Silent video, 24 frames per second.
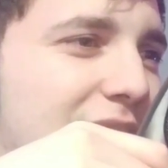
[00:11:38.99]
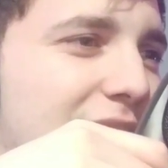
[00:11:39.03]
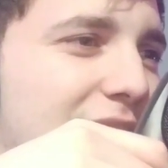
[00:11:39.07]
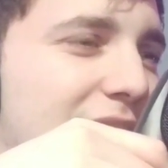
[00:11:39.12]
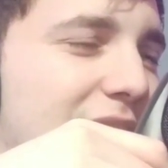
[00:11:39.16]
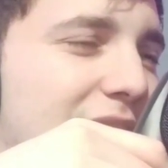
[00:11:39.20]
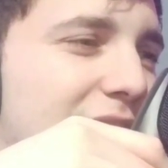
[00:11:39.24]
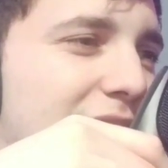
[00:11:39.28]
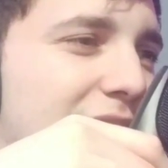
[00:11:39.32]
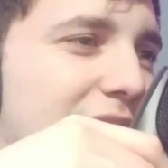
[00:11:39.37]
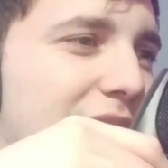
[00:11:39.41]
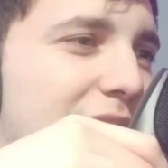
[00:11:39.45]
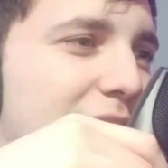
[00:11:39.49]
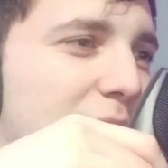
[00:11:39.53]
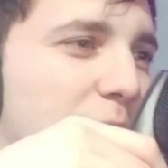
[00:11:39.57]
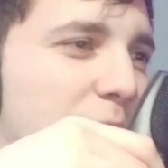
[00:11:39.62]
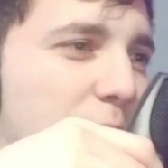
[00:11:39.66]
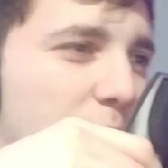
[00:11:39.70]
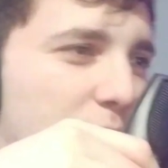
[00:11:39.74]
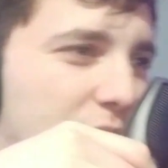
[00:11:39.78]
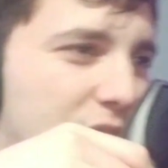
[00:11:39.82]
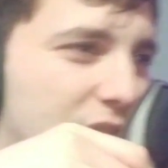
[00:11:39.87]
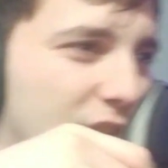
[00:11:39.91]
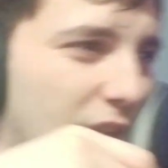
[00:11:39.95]
Where's you
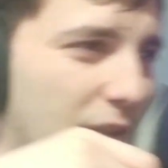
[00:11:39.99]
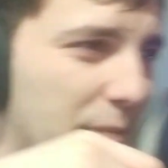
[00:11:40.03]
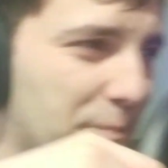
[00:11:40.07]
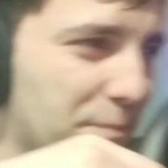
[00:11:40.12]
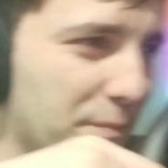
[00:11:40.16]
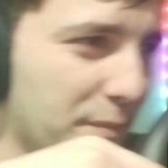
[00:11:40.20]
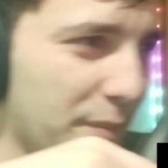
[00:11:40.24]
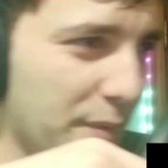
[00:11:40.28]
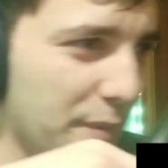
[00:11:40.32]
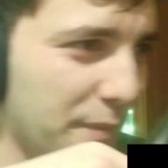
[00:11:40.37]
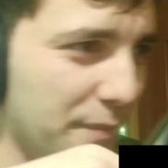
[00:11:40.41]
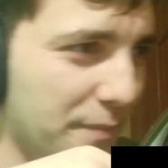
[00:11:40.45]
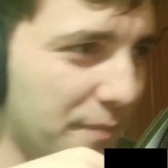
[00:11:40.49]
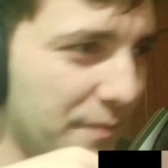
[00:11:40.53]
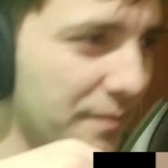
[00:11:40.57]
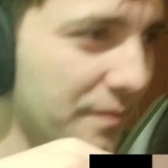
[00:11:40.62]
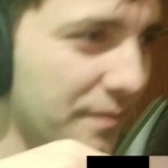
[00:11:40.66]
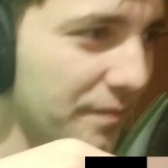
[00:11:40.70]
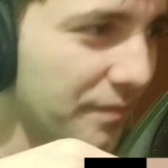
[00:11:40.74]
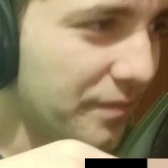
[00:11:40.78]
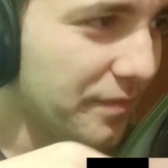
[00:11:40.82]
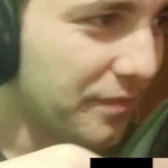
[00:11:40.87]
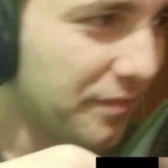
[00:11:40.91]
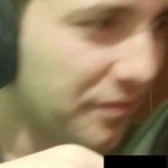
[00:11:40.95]
going? What's Kitty, up? come back here,
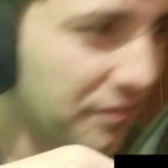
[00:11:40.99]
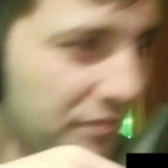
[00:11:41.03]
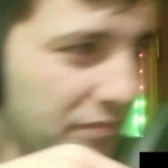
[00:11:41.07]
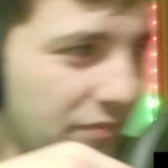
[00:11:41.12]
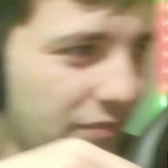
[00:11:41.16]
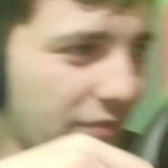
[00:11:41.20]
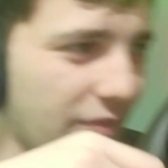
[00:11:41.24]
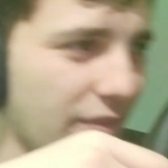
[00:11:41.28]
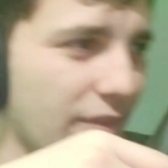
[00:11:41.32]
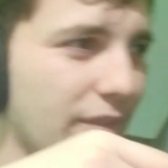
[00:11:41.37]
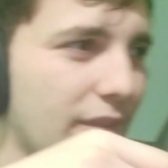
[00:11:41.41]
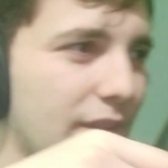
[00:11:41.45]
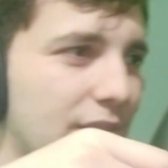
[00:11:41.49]
Mr. Kitty.